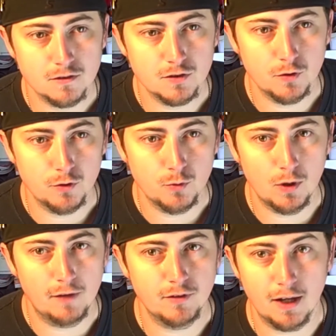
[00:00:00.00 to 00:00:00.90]
So you
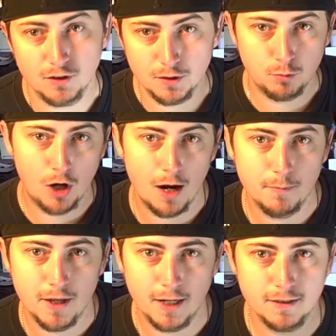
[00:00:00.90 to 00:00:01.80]
will have to actually
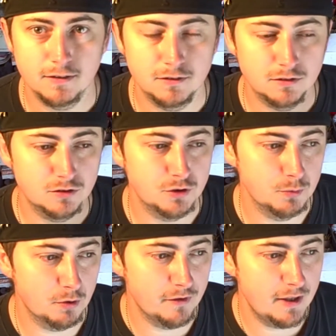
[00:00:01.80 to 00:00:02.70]
prime that to
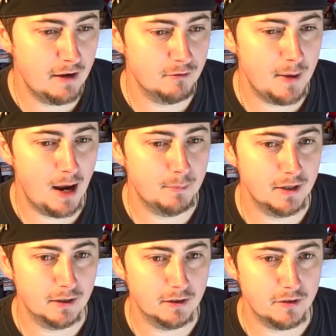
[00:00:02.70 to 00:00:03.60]
prevent that from happening.